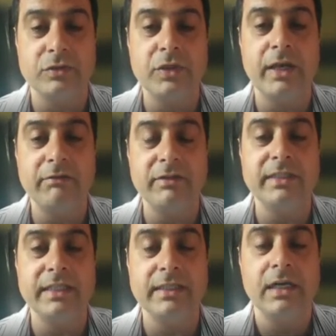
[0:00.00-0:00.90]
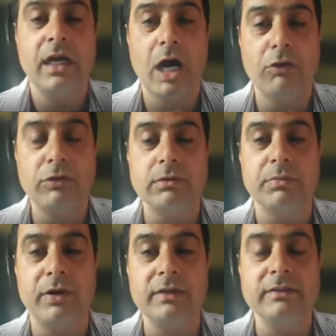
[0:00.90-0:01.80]
So you have to think out of the
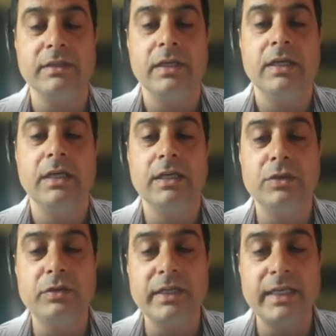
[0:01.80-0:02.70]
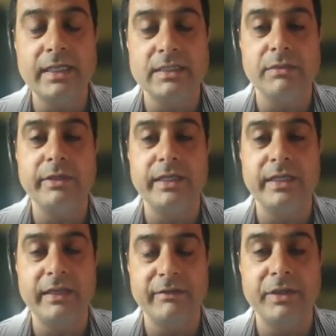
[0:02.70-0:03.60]
box to create some
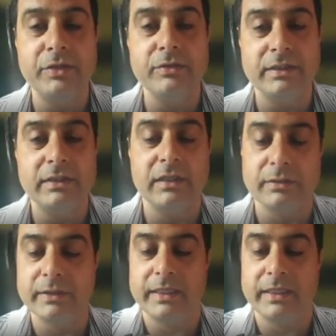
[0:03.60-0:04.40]
green avenues in the urban